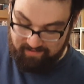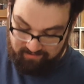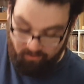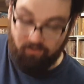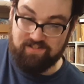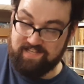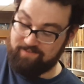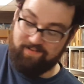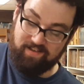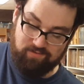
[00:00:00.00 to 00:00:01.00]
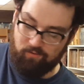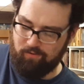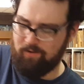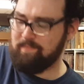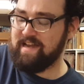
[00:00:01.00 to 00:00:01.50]
cards hit effects
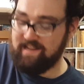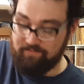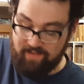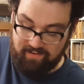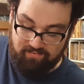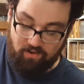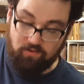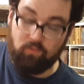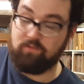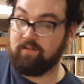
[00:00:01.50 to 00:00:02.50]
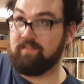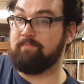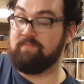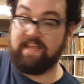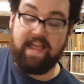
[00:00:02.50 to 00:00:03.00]
or immediate effects, so you
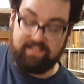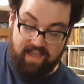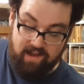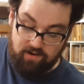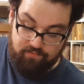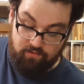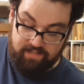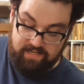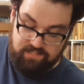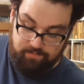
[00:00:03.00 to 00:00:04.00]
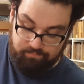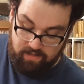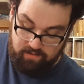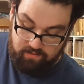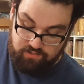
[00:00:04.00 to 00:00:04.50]
can negate the anger if you really need to.
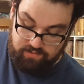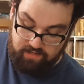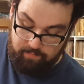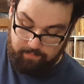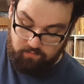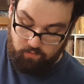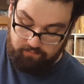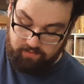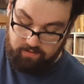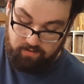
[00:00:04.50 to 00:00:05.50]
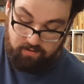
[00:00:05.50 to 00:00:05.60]
Shouldn't come up too often.